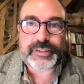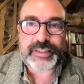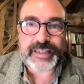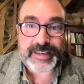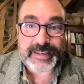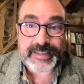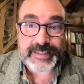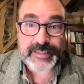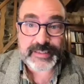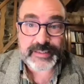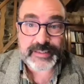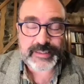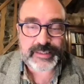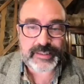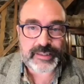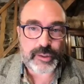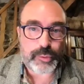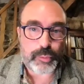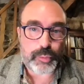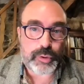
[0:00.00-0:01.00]
texts
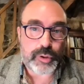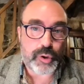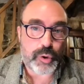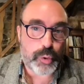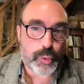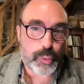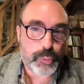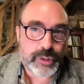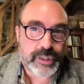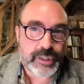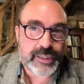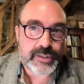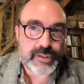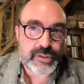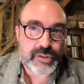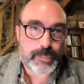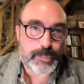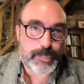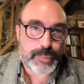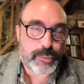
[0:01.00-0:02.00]
that were only
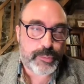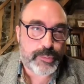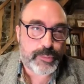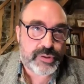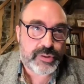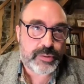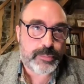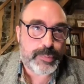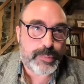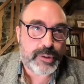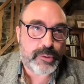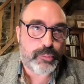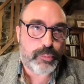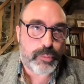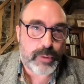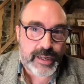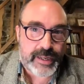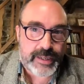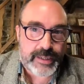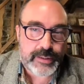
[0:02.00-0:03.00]
supposed to be
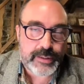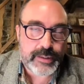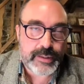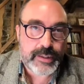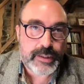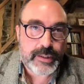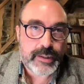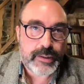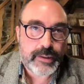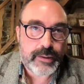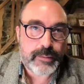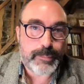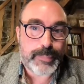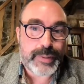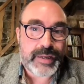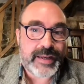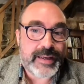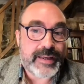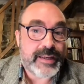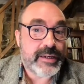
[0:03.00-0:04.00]
read
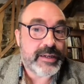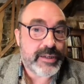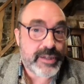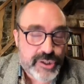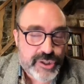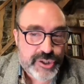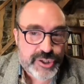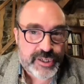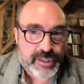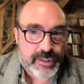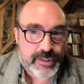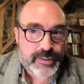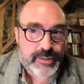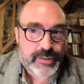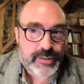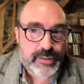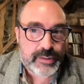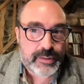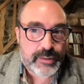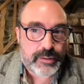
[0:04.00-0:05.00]
by
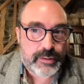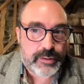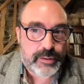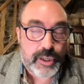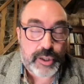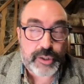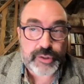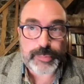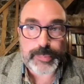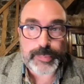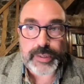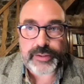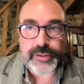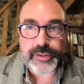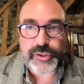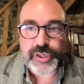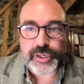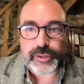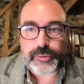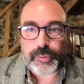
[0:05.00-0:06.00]
initiates, not by the
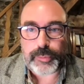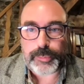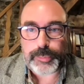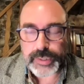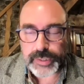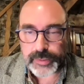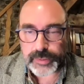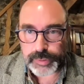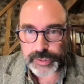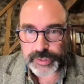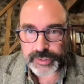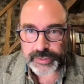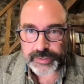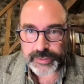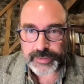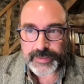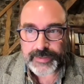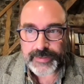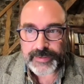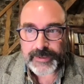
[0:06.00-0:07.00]
general
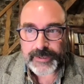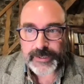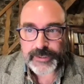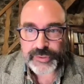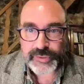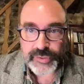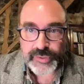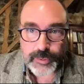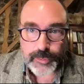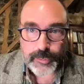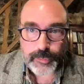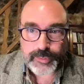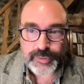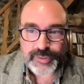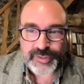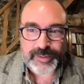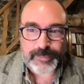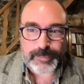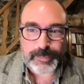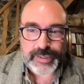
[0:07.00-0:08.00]
public. So
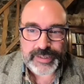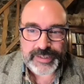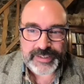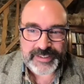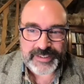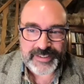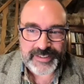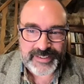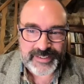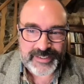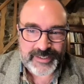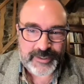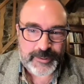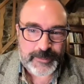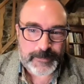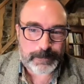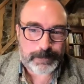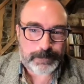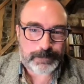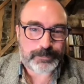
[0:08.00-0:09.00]
some might
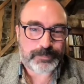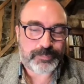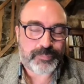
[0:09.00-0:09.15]
consider,